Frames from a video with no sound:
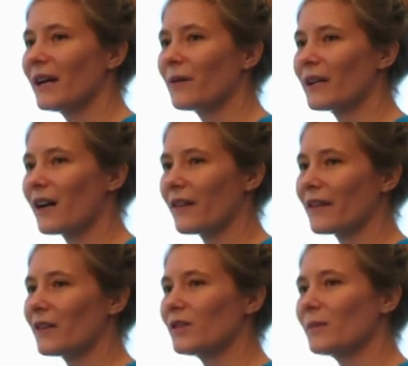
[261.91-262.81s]
Now we call
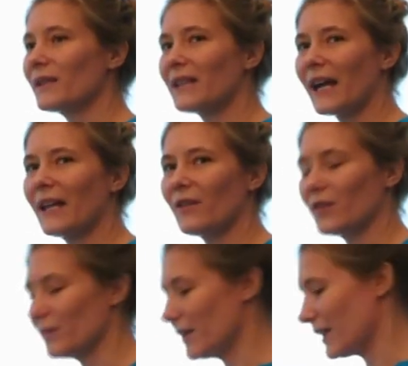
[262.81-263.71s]
that room the dining
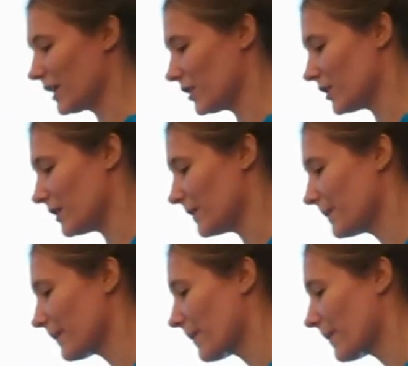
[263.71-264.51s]
room and the kitchen.